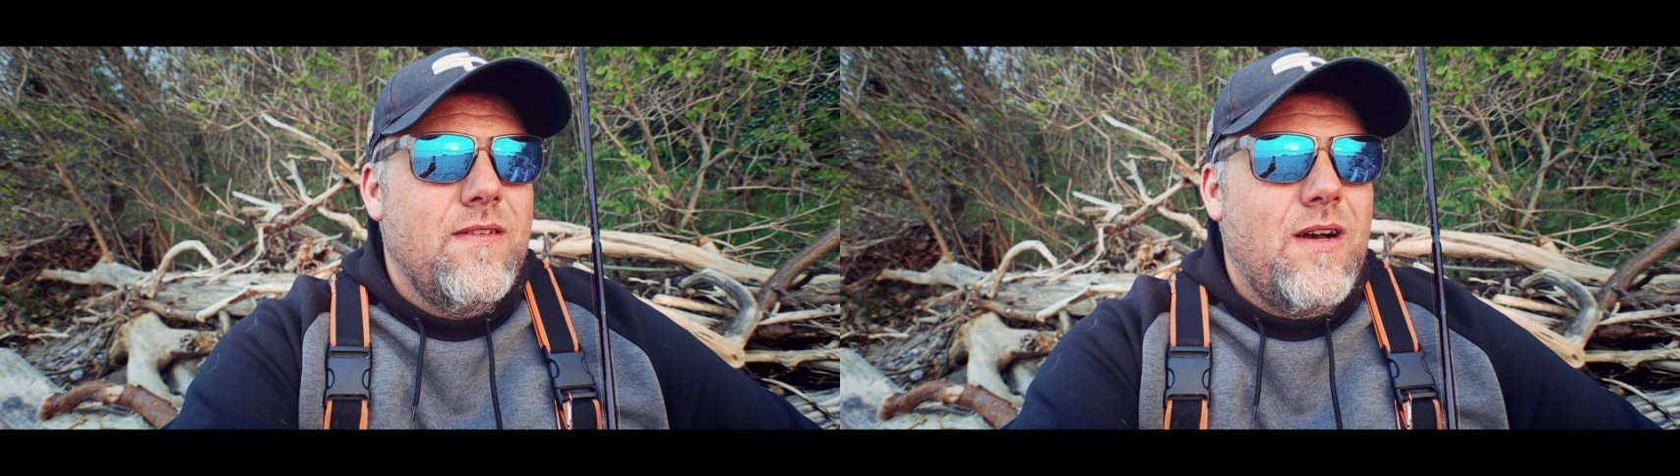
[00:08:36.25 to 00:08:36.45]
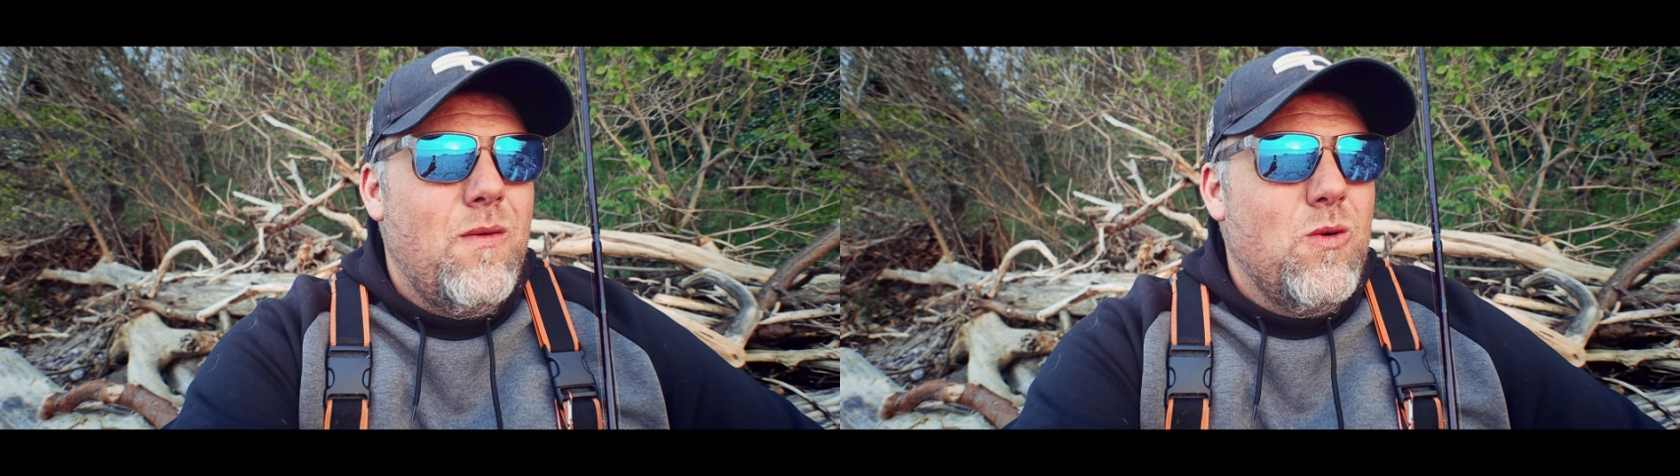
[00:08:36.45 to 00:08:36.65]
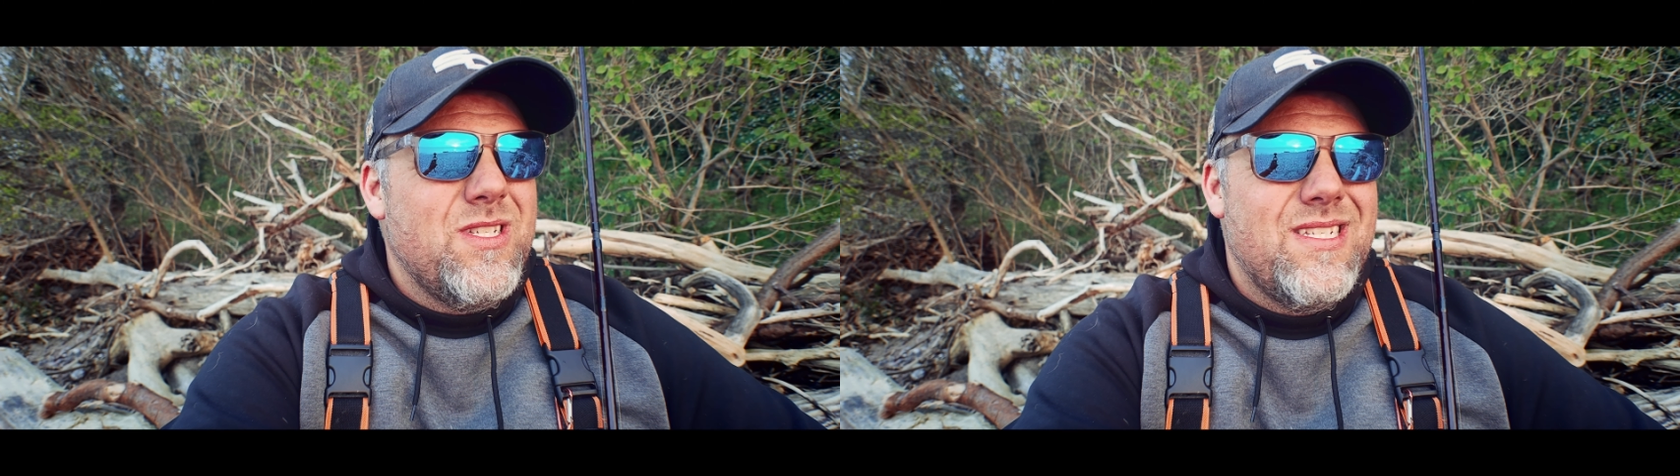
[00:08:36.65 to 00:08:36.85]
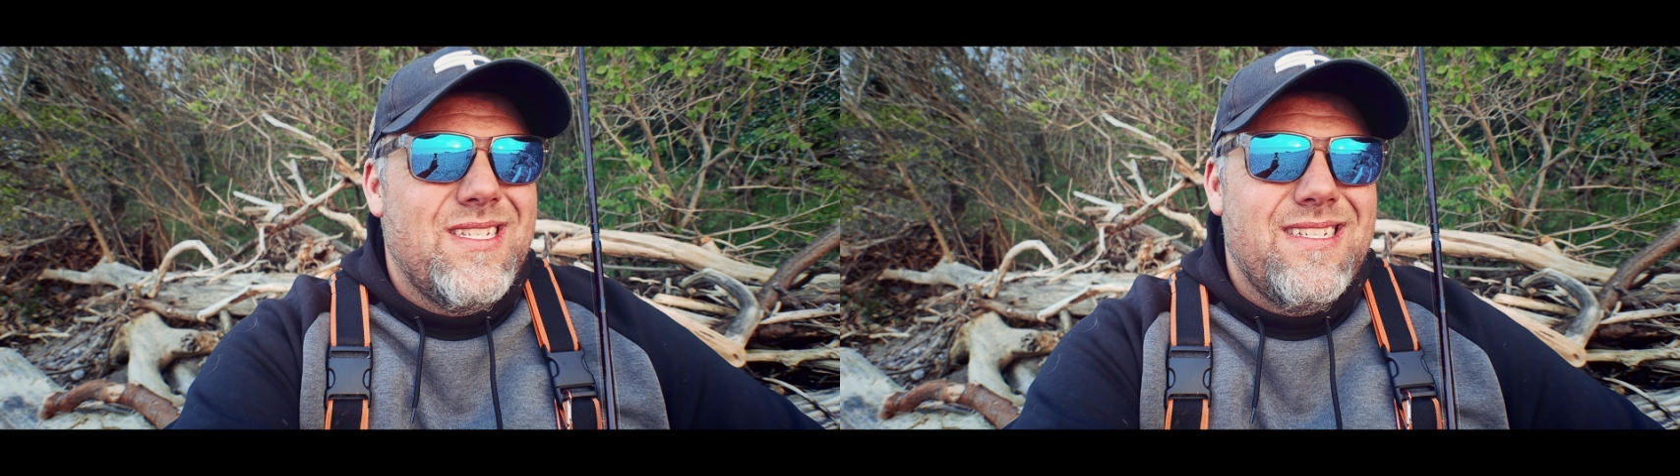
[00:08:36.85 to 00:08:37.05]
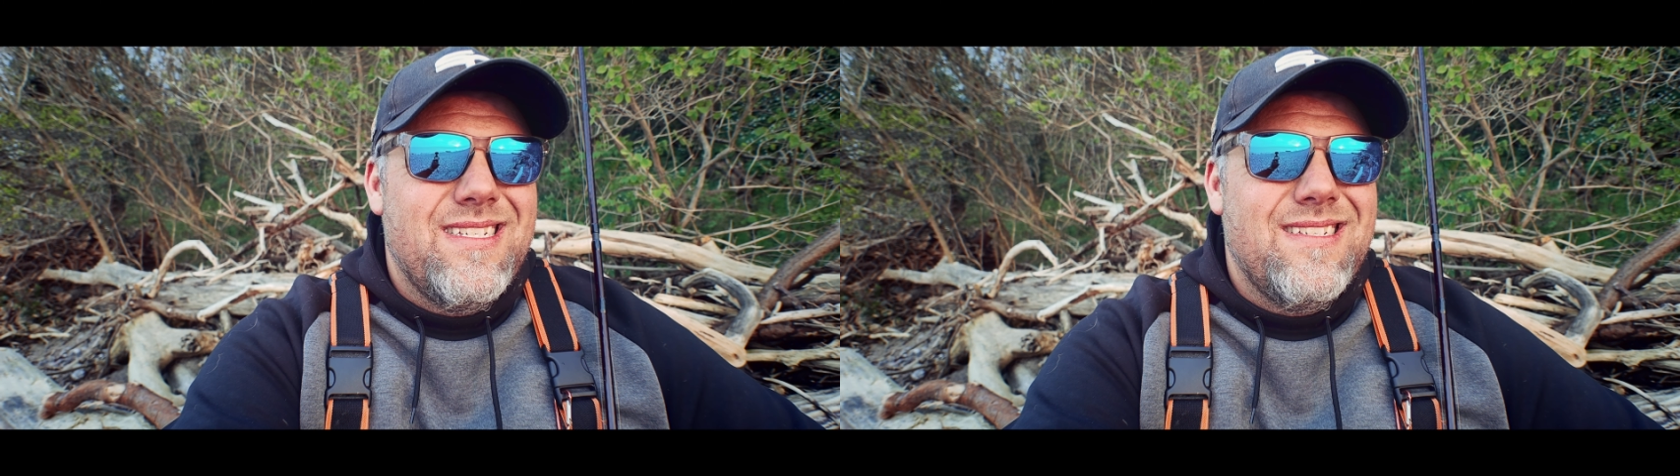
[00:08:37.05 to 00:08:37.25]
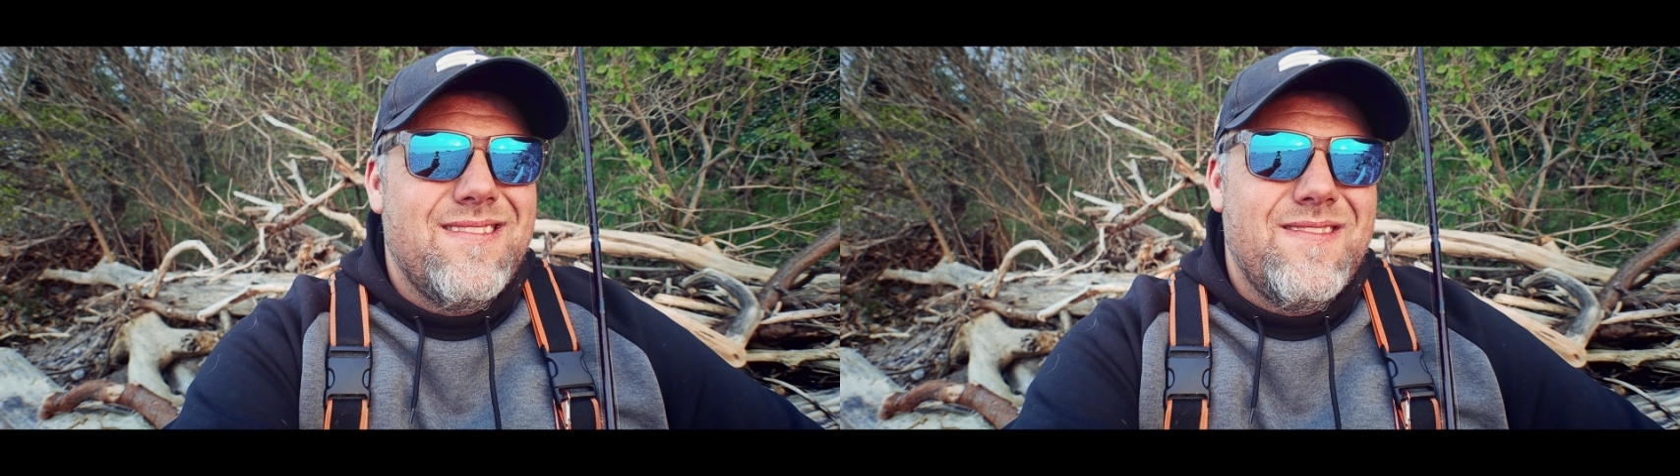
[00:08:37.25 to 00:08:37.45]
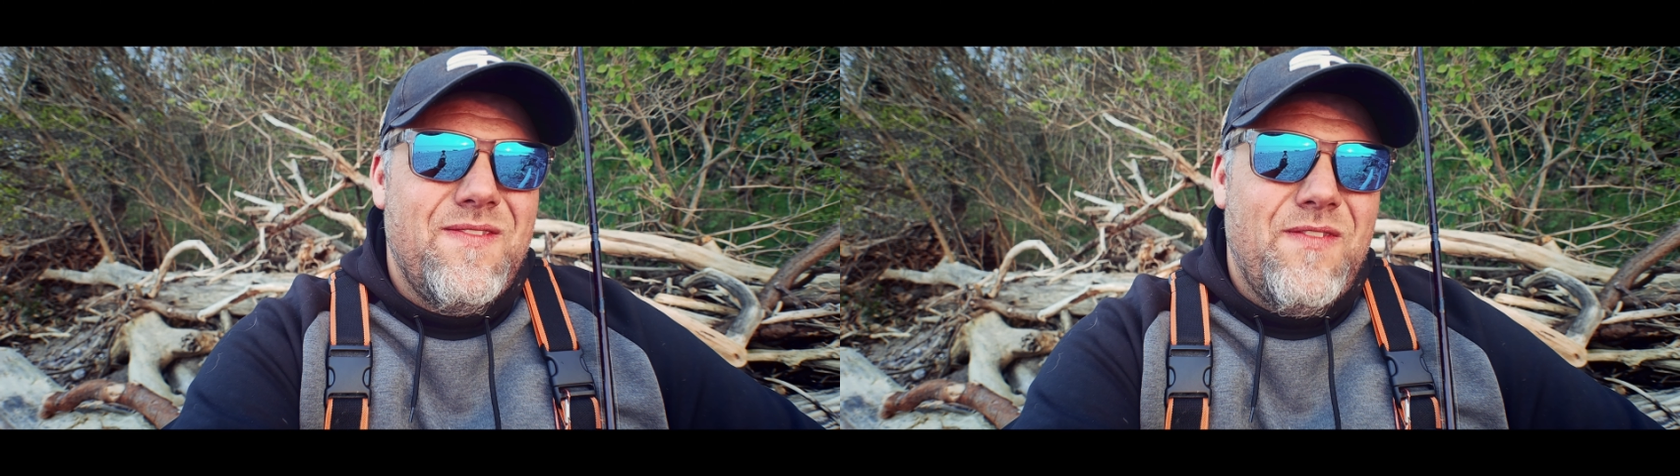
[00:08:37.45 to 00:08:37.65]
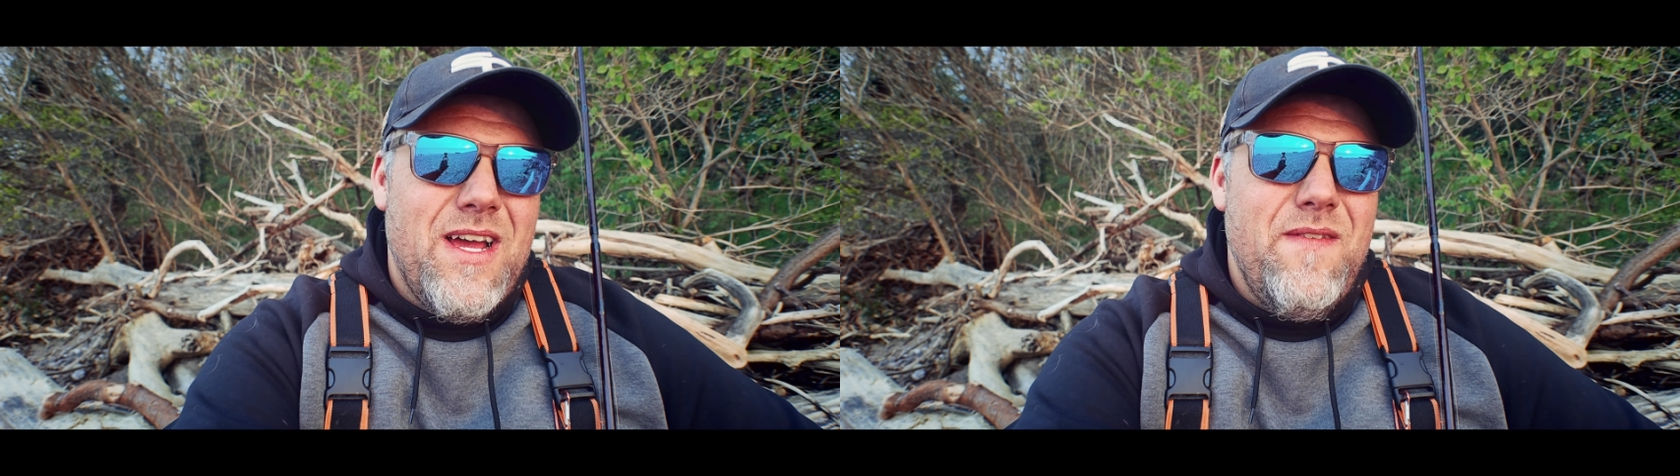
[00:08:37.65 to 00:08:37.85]
I was
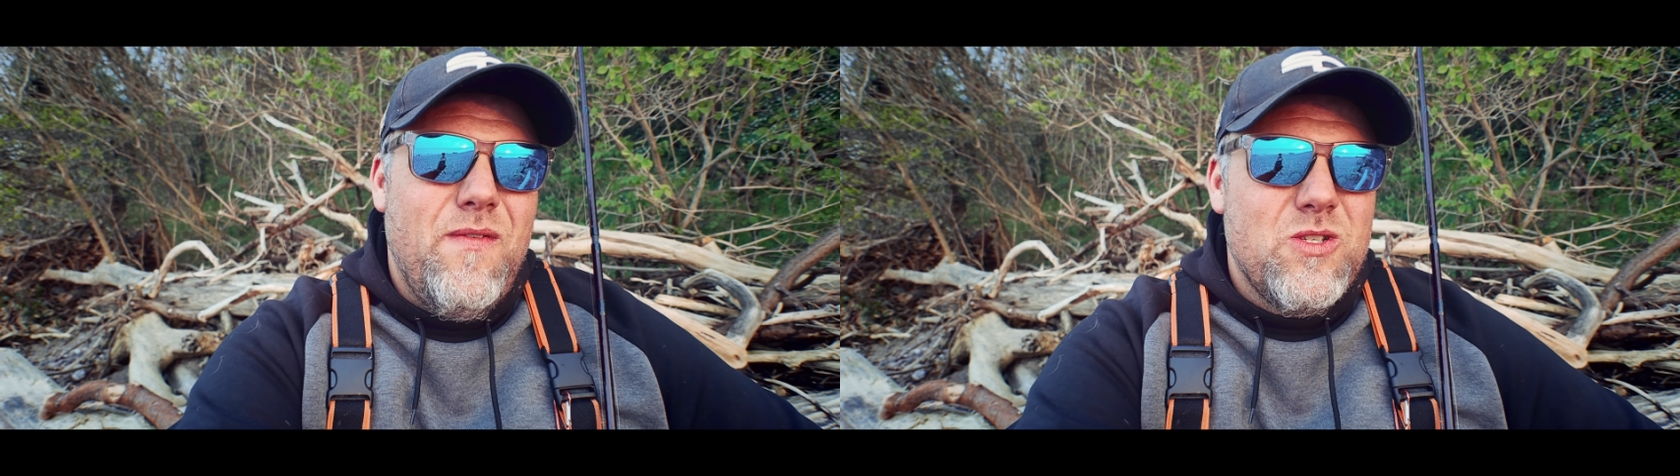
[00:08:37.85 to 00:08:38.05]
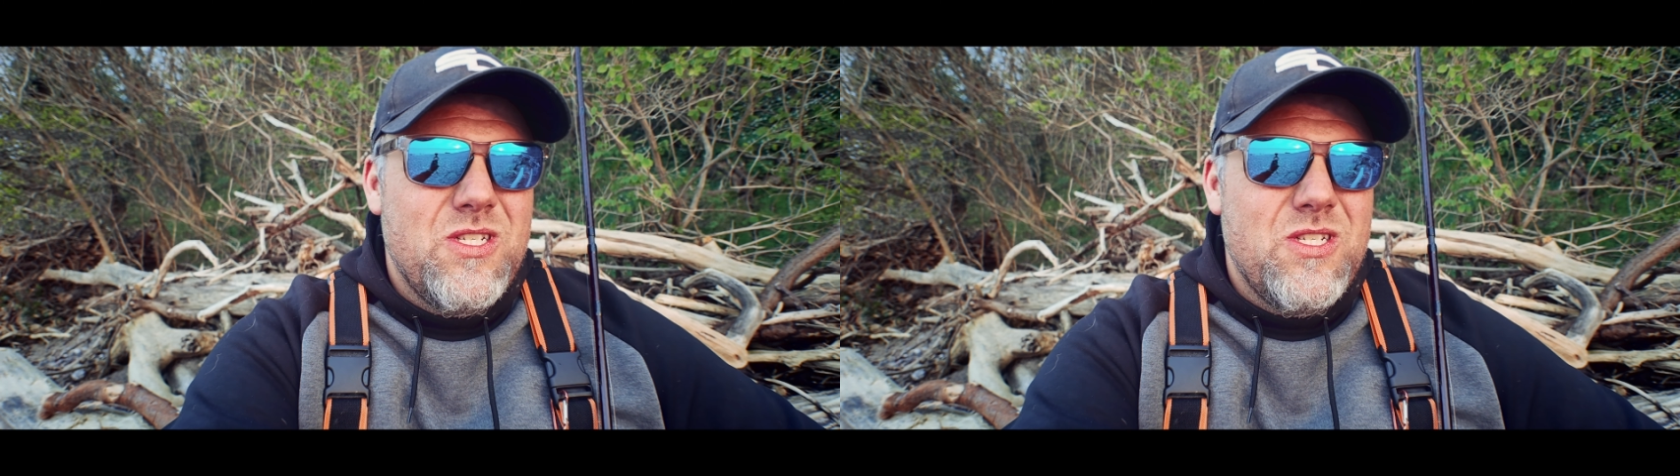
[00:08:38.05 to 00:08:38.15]
5 or